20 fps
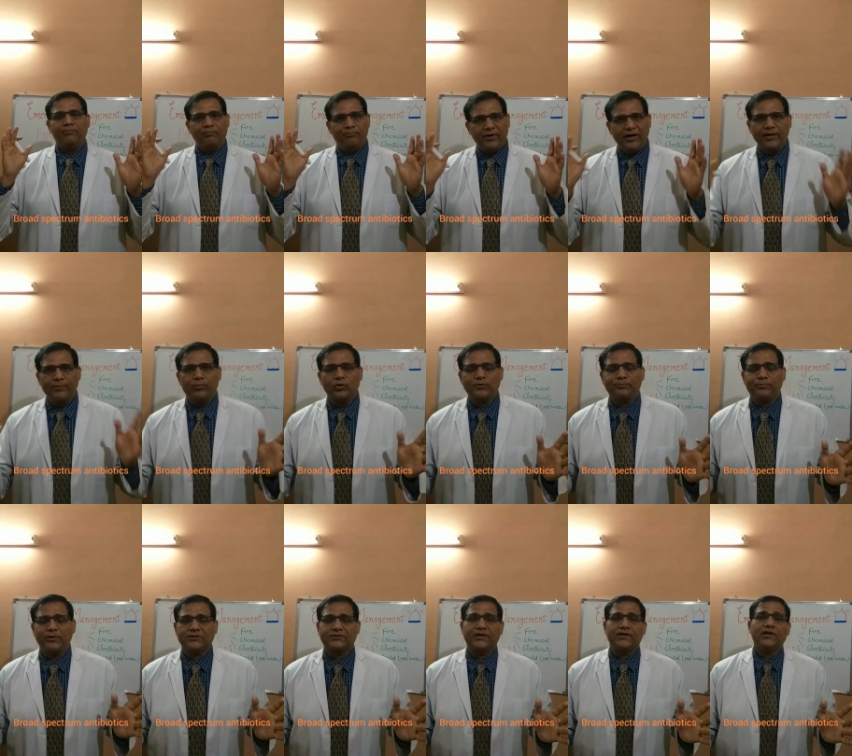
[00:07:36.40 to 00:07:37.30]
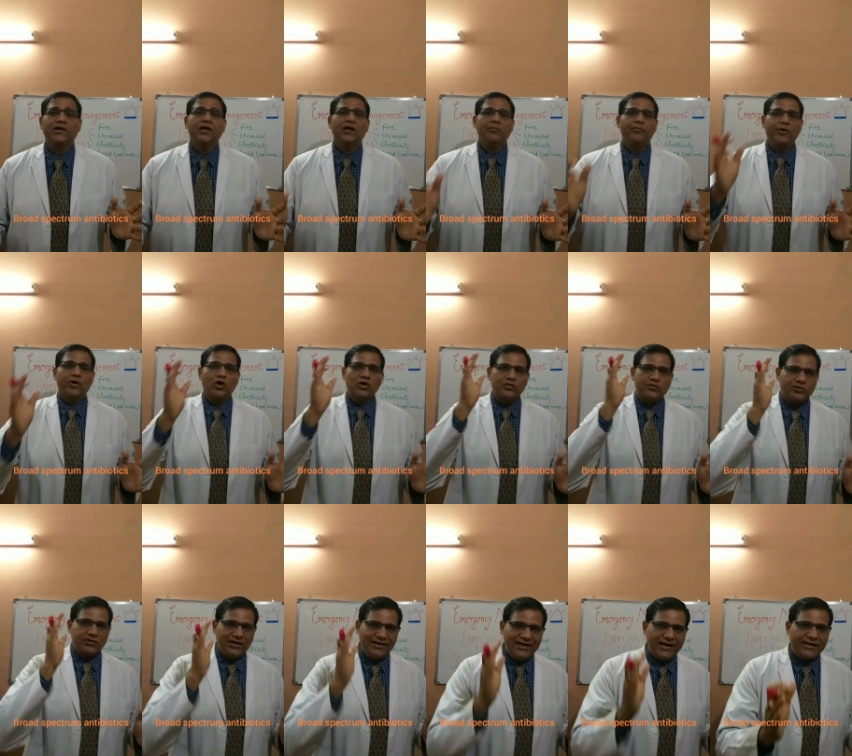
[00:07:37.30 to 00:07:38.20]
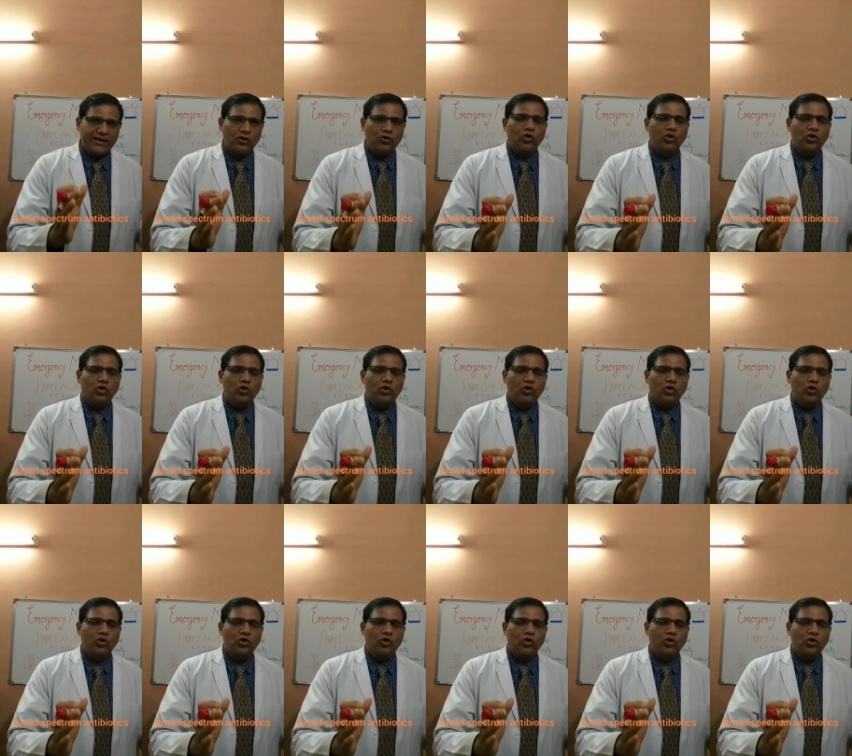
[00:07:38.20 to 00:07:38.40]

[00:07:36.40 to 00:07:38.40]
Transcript: burn patient, because later